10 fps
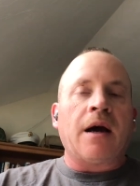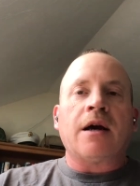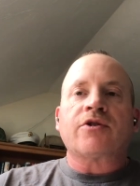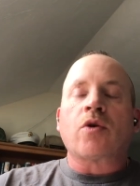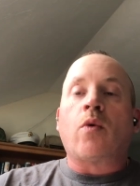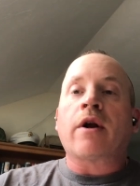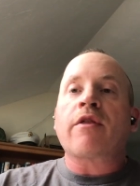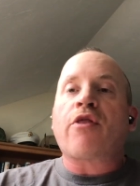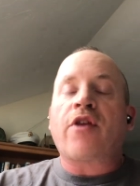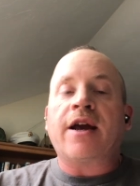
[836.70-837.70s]
So one of
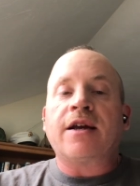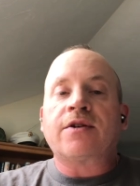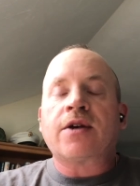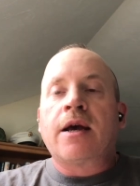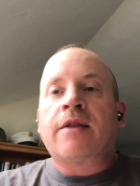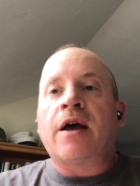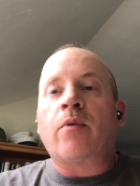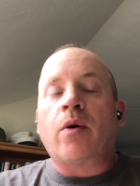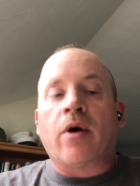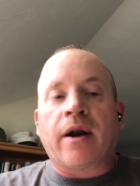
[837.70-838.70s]
the things that we
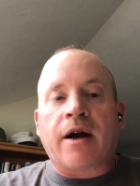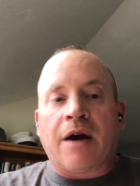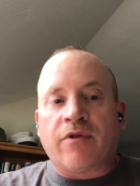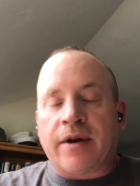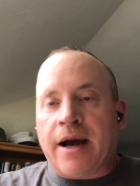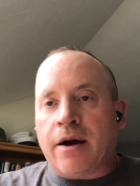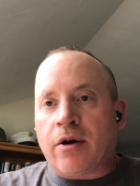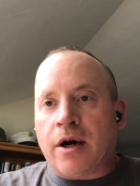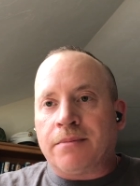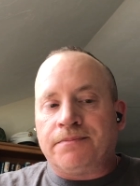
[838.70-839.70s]
want to cover down
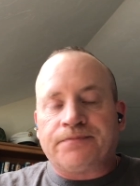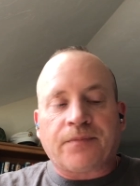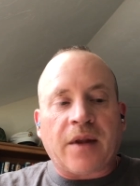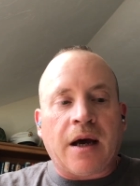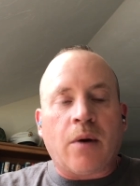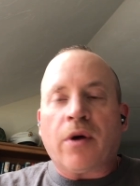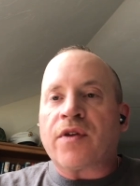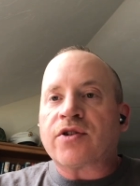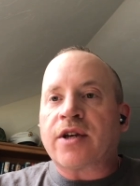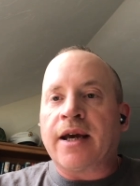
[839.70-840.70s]
on with
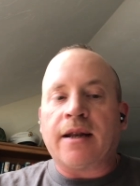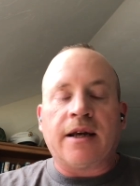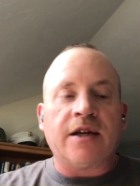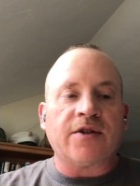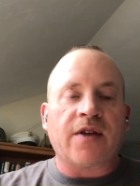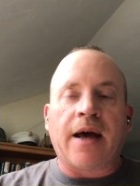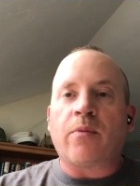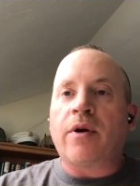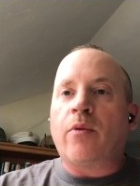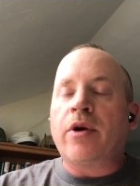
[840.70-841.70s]
this kit is that
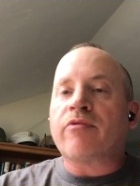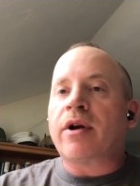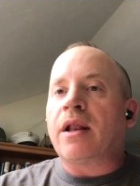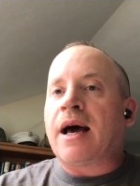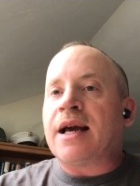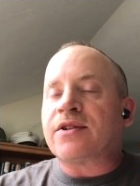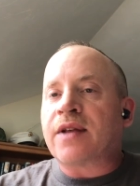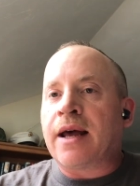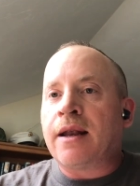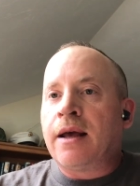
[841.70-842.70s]
we realize
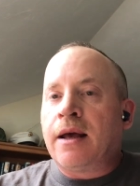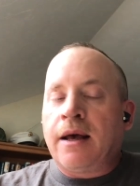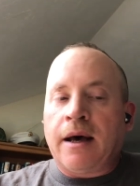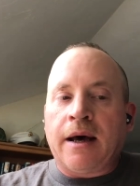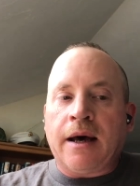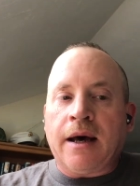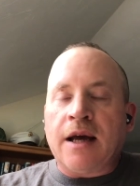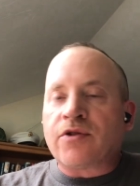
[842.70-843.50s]
that it's